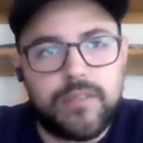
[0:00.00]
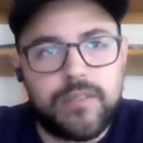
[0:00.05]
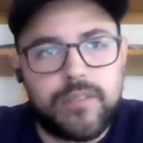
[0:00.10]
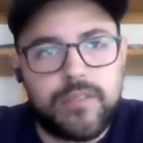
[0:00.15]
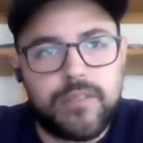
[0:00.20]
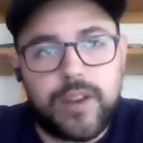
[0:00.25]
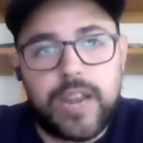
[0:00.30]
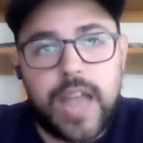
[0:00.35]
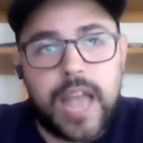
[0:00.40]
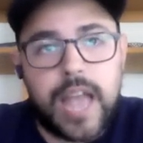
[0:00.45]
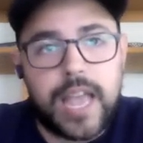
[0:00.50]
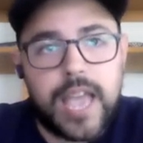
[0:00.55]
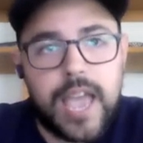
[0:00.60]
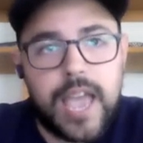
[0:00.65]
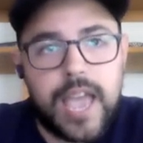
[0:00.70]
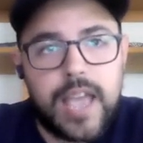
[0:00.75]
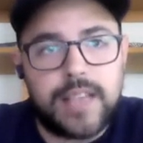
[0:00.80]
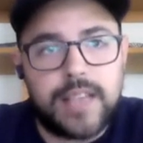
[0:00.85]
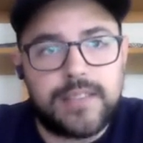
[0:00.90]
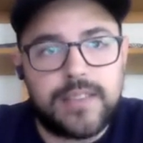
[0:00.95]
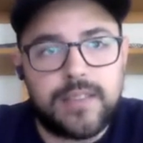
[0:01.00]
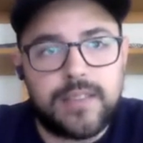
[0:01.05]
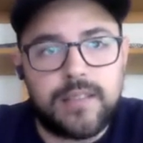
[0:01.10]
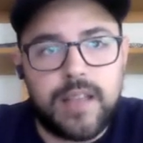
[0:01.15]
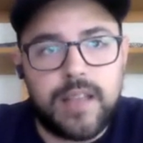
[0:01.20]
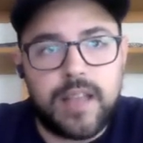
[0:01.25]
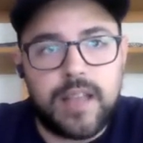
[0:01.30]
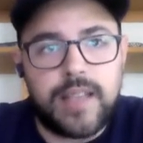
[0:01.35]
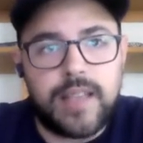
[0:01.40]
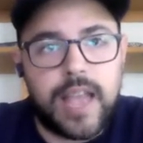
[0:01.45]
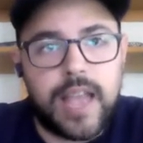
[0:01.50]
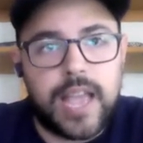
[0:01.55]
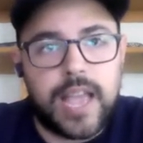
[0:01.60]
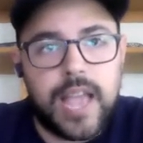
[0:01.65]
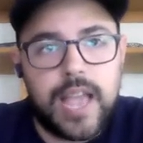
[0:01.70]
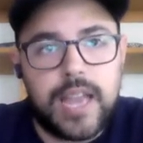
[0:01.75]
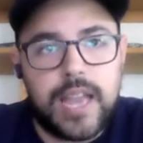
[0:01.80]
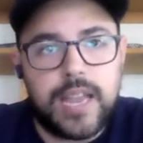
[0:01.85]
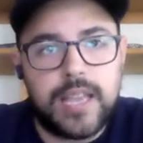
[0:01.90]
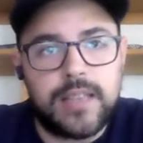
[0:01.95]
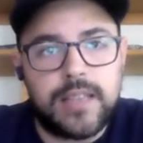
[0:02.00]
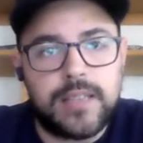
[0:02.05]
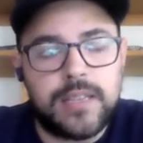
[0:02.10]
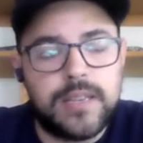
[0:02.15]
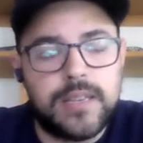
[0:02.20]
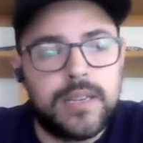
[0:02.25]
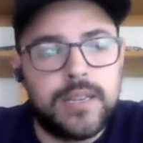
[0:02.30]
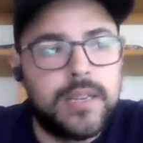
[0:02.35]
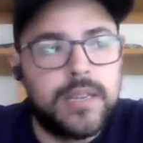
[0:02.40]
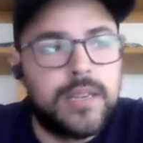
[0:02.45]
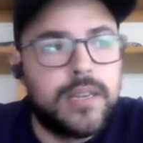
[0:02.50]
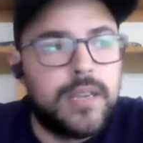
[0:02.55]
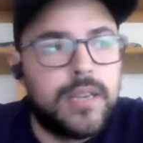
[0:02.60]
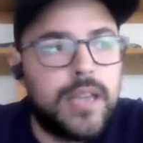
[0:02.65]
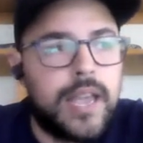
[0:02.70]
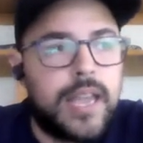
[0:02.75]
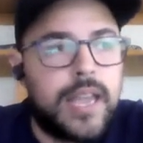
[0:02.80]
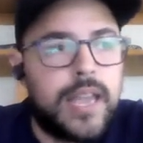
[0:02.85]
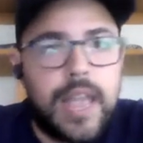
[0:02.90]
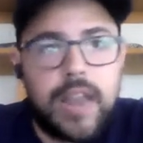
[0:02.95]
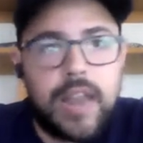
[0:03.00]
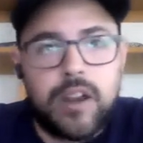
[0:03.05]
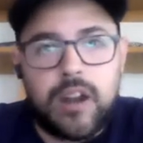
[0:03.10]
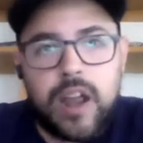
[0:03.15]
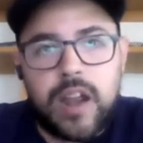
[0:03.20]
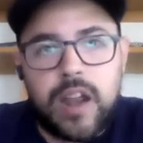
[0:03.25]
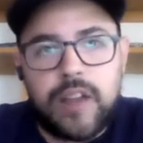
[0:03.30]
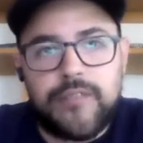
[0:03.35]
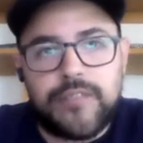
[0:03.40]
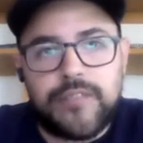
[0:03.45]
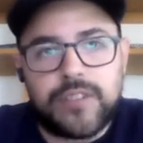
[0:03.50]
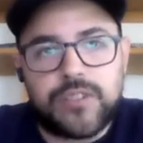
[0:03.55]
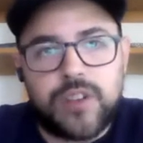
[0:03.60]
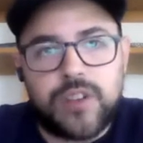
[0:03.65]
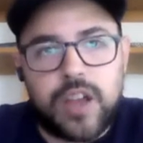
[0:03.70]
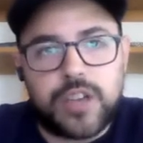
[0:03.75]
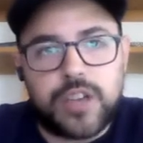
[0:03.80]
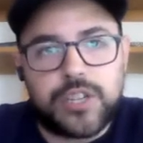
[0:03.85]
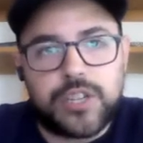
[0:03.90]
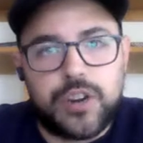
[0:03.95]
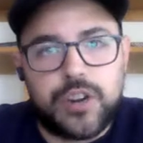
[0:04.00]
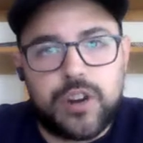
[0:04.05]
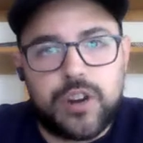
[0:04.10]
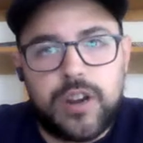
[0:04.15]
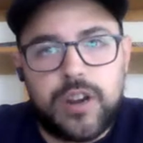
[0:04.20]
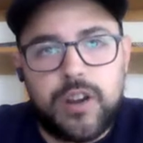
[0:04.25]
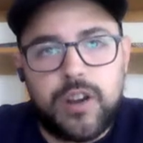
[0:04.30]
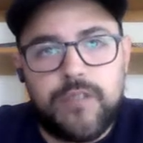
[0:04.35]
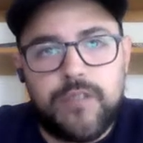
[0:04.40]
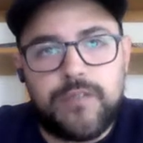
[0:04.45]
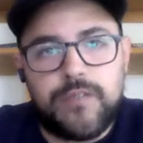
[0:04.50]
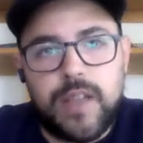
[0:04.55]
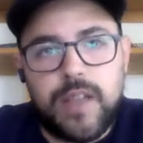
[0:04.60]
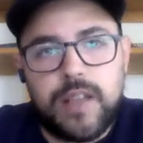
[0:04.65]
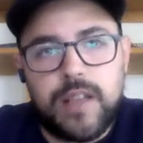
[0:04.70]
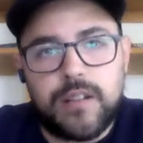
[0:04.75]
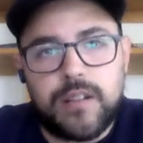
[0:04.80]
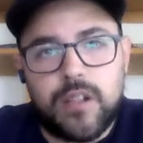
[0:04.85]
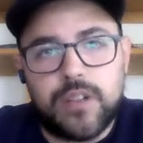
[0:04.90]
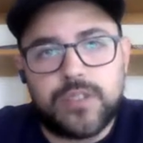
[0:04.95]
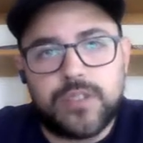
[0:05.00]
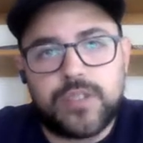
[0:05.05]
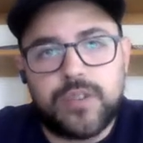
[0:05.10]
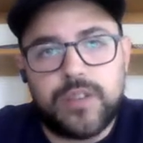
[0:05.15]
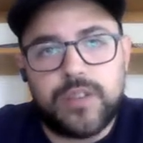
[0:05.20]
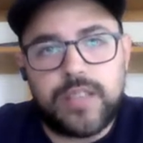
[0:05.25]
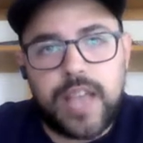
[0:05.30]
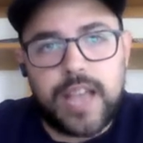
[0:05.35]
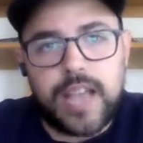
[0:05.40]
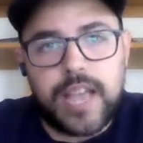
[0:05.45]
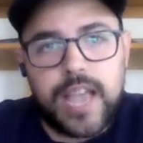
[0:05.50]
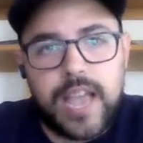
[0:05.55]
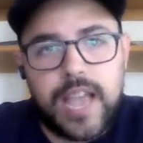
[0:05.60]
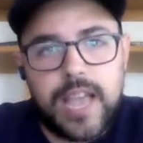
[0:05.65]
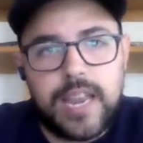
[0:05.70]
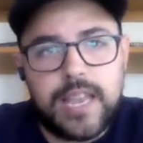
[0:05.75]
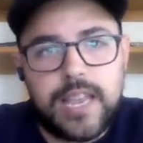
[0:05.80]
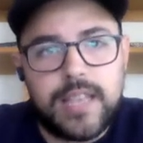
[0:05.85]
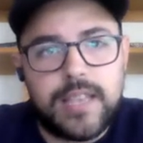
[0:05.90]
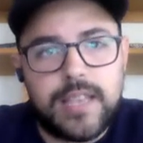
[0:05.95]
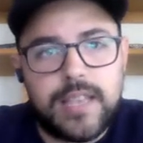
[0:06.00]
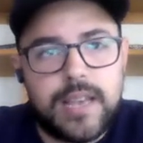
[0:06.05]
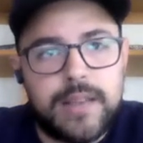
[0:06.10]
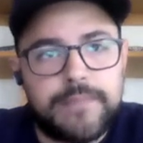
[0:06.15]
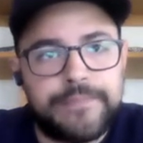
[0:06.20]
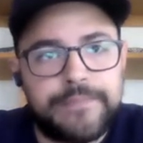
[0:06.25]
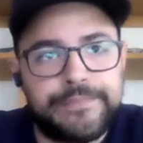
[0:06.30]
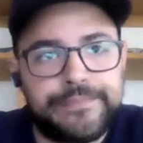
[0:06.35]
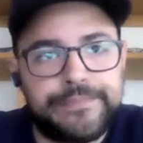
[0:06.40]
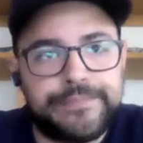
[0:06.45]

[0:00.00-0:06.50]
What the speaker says: 3 decades, and a decade in internet infrastructure, and close to a decade in